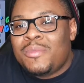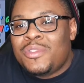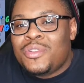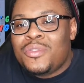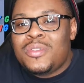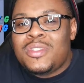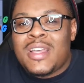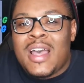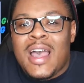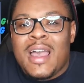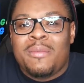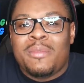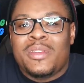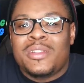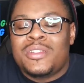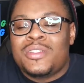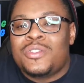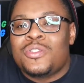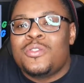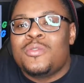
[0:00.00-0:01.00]
too time
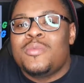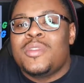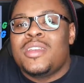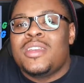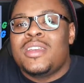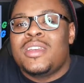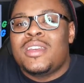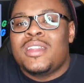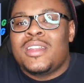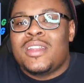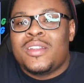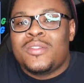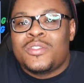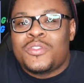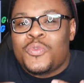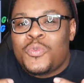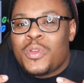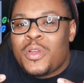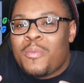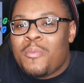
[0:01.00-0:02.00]
consuming and it
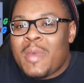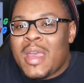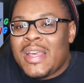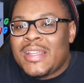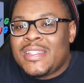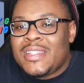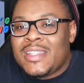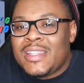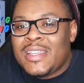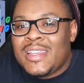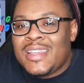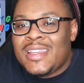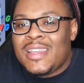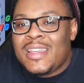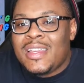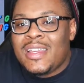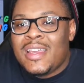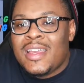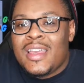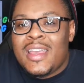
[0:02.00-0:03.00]
was real
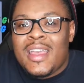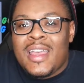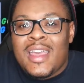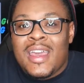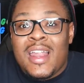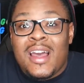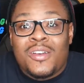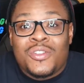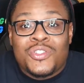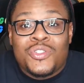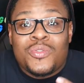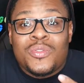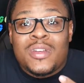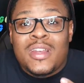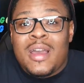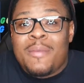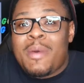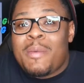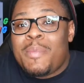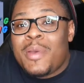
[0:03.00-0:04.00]
messy, and I was doing it
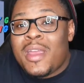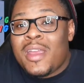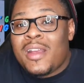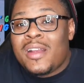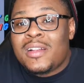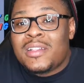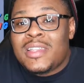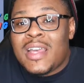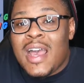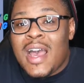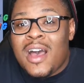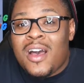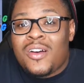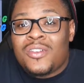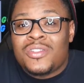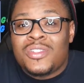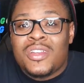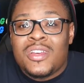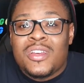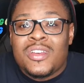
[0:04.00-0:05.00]
at my parents'
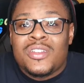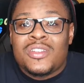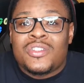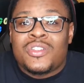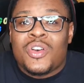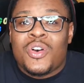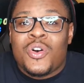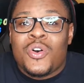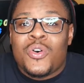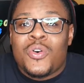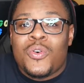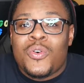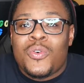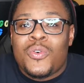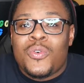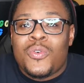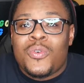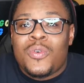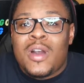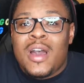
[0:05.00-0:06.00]
house,
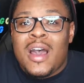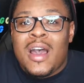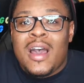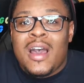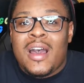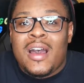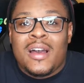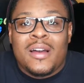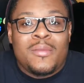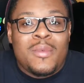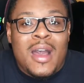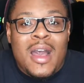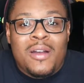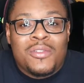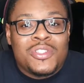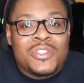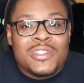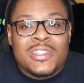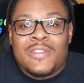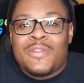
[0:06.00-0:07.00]
so I
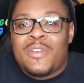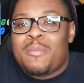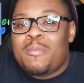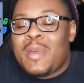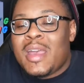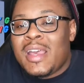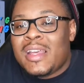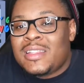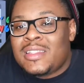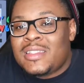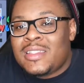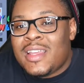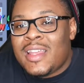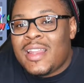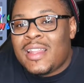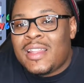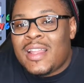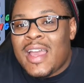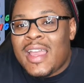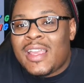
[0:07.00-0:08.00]
would just leave a mess and they
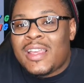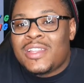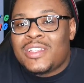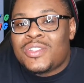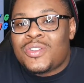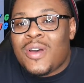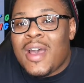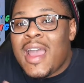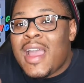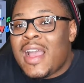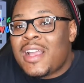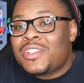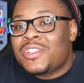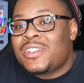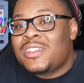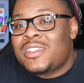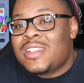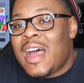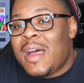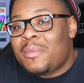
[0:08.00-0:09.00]
didn't like it. So I actually
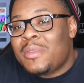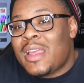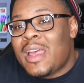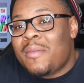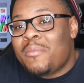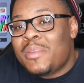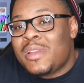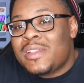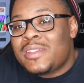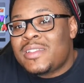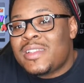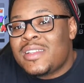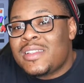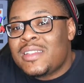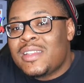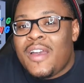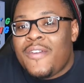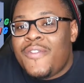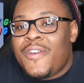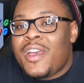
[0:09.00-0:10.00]
stopped that business.
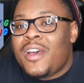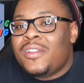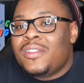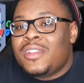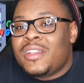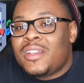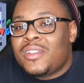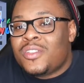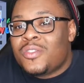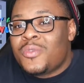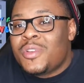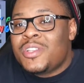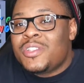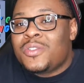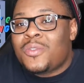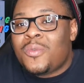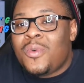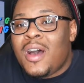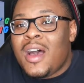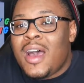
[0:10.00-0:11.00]
I failed in it. The
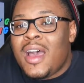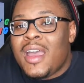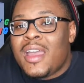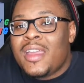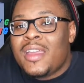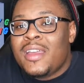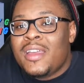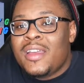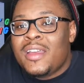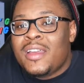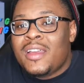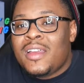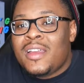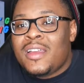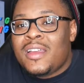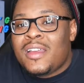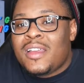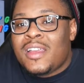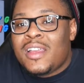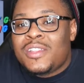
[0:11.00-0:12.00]
reason why
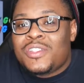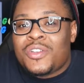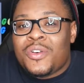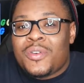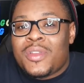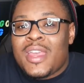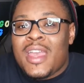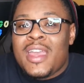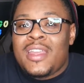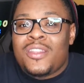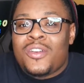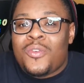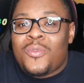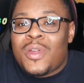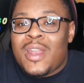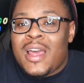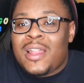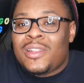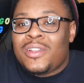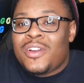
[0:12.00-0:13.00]
it's okay though,
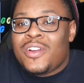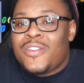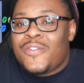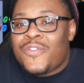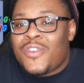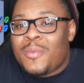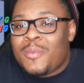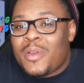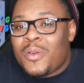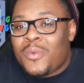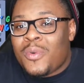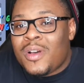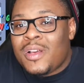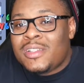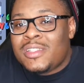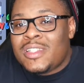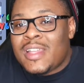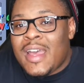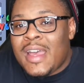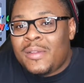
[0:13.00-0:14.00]
what I learned from it
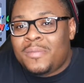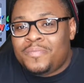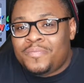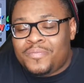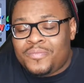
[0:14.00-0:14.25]
was that